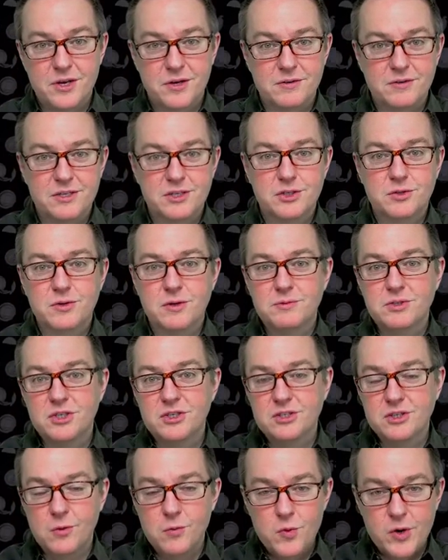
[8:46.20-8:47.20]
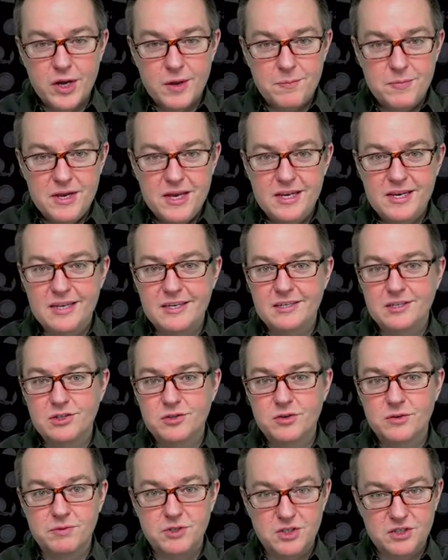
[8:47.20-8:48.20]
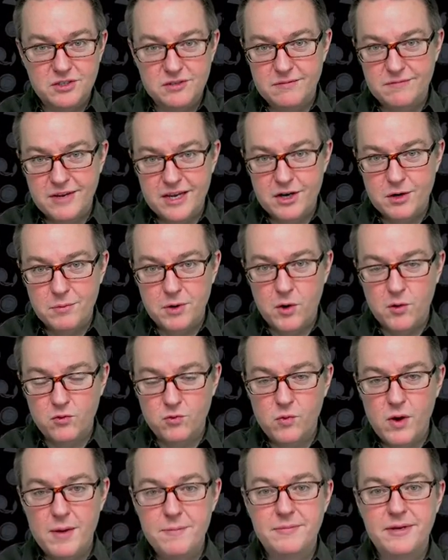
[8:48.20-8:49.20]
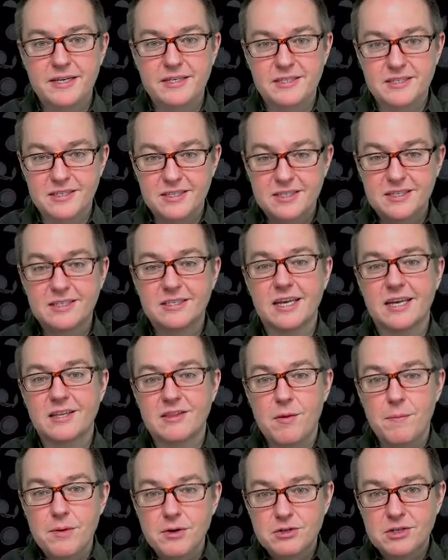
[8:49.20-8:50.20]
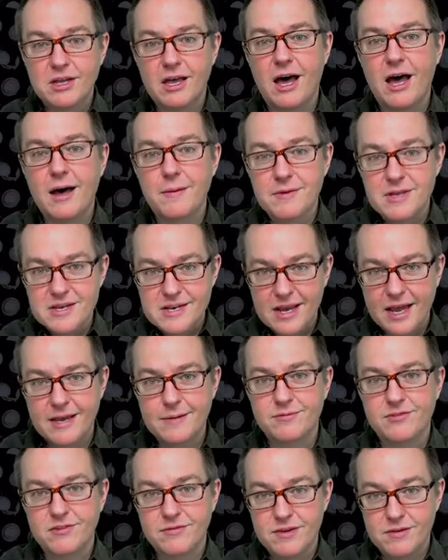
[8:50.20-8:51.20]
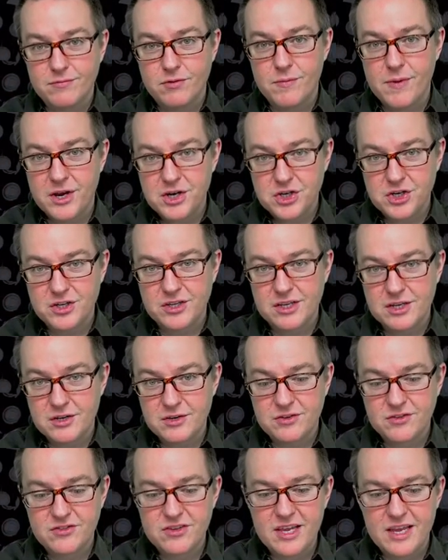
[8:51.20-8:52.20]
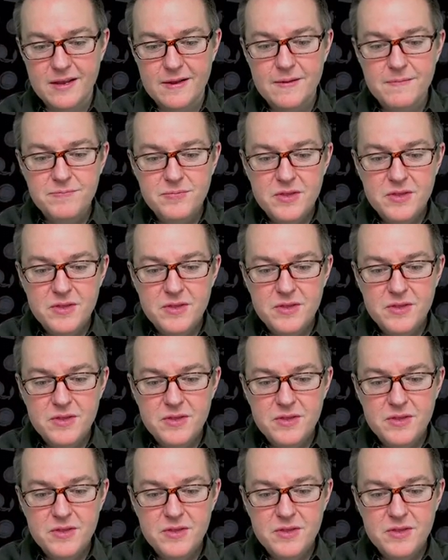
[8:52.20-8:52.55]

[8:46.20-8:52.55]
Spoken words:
descriptions on Wikipedia, descriptions on Vanderbilt's web pages, this is like the most common types of information that you see.